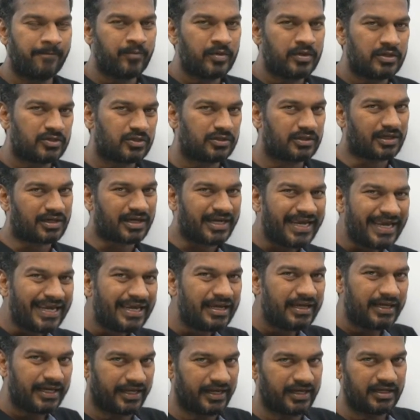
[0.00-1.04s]
So the key
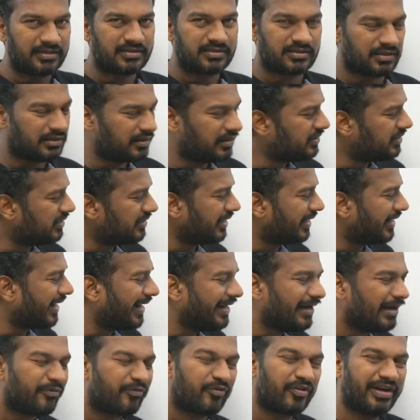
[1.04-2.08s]
here is, this is a
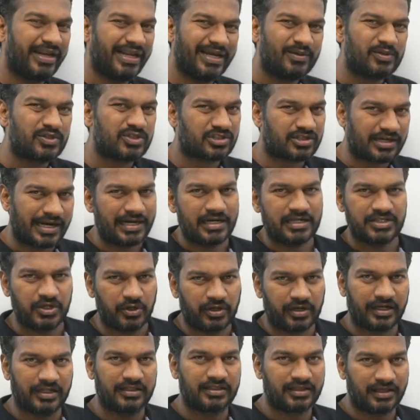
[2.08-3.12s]
kind of a naive strategy, you
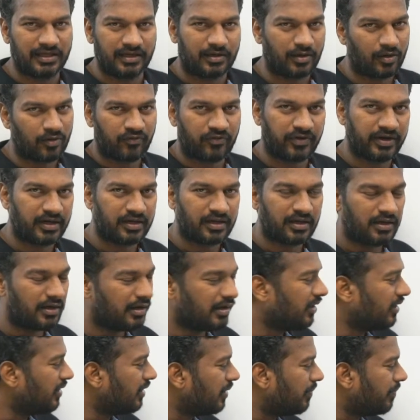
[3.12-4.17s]
can think of it.
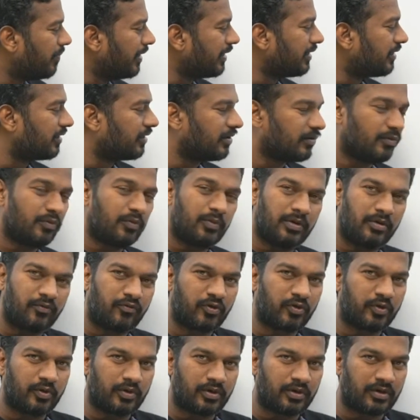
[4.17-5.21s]
But if
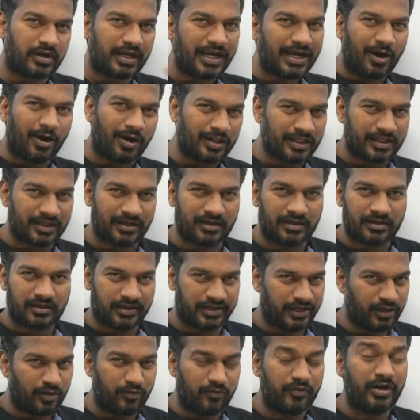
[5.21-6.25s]
you recall the
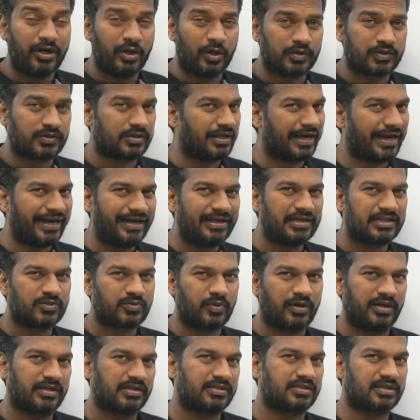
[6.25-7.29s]
videos, the ideas
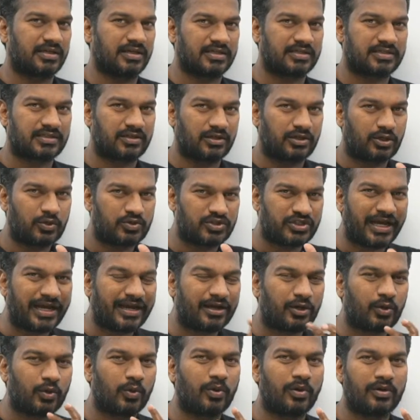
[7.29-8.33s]
we discussed, to
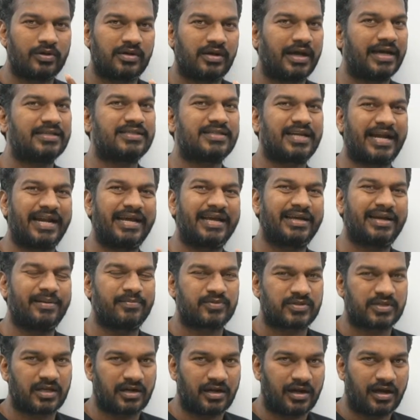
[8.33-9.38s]
check to guys
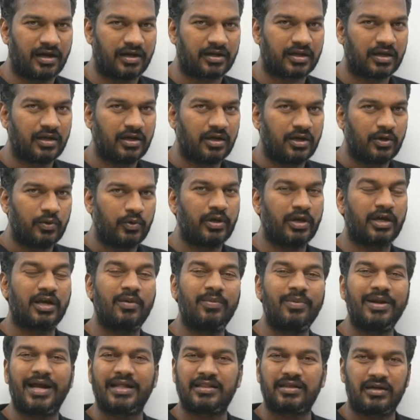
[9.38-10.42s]
anagrams or not, we are
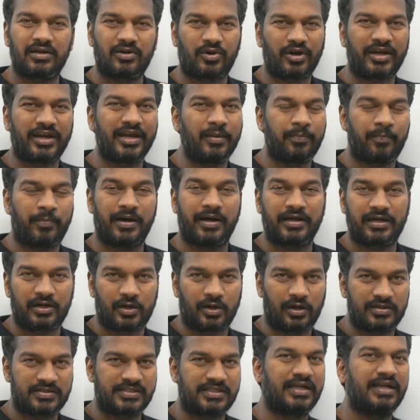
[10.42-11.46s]
given another tricky part
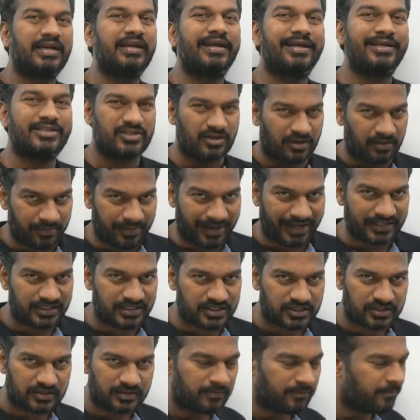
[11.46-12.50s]
called signature
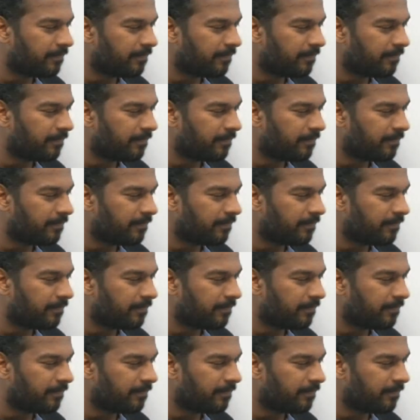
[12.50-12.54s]
match.